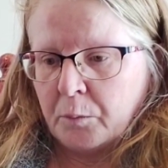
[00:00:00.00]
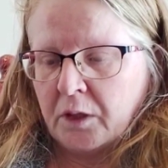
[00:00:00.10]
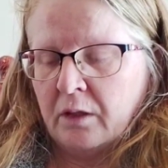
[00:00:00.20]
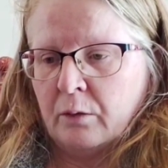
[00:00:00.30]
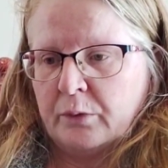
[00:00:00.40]

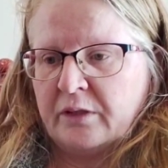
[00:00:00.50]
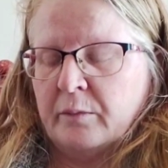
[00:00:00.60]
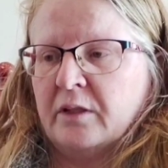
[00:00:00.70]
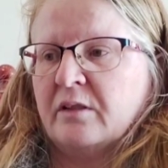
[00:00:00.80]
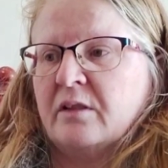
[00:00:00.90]
along with some
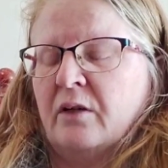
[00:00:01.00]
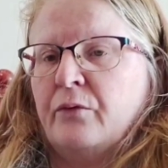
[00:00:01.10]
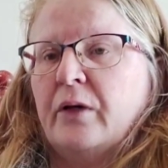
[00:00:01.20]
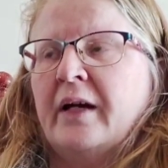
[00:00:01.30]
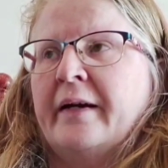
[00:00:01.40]
other
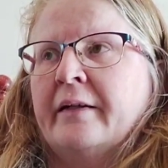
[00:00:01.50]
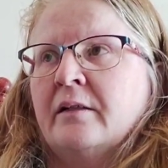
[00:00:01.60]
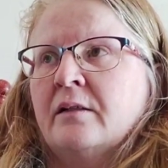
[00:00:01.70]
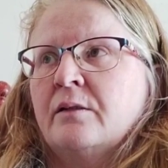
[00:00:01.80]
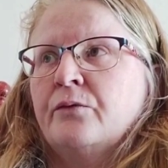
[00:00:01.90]
stuff.
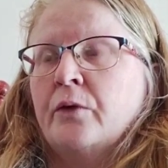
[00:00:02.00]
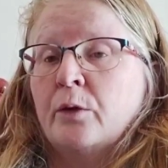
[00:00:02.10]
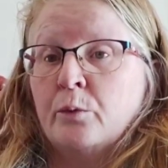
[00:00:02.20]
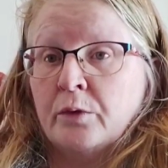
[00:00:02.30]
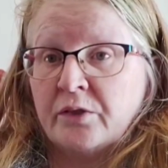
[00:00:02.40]
And
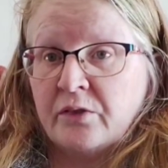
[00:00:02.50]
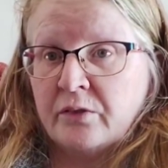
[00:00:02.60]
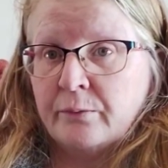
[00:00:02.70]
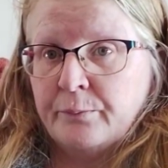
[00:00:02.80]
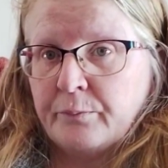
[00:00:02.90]

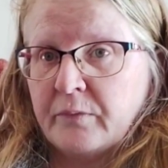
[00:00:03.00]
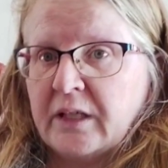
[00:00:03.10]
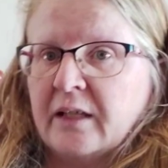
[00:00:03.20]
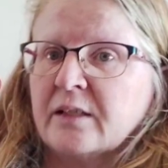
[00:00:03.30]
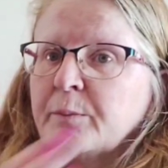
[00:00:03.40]
Frogwarts
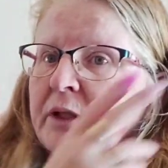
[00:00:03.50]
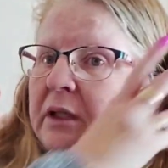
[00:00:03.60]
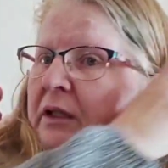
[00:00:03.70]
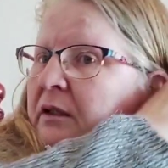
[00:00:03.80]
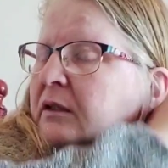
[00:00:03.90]
has
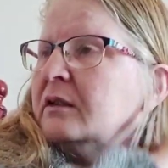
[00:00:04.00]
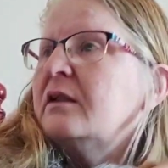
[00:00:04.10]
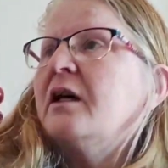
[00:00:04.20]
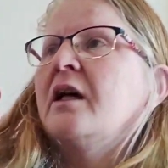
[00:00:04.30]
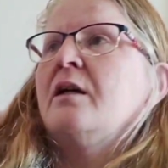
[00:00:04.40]
been
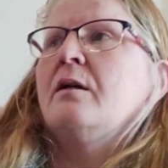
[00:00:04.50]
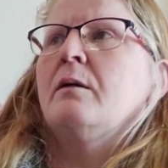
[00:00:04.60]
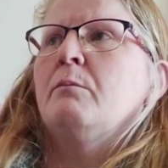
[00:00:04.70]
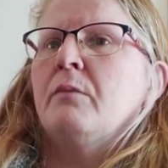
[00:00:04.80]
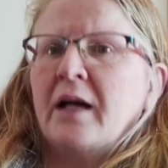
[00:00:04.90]

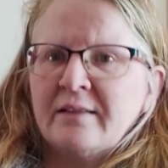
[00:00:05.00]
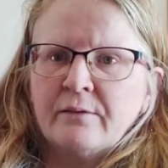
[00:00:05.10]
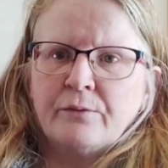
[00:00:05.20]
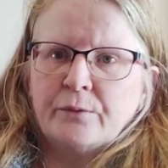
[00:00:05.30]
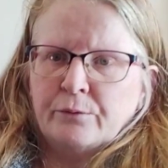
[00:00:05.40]
a
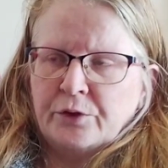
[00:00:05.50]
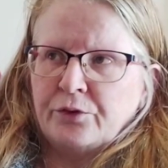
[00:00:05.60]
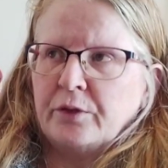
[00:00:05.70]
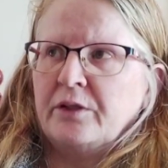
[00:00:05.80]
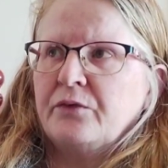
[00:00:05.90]
massive
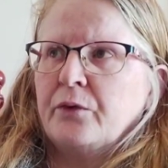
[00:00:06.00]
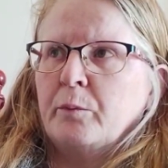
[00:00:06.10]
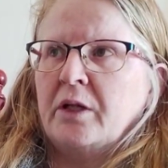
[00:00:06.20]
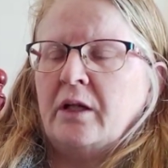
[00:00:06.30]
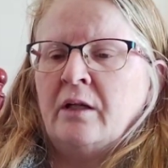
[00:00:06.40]
retreat for
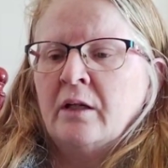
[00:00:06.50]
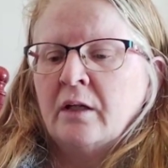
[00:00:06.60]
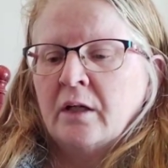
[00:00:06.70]
me,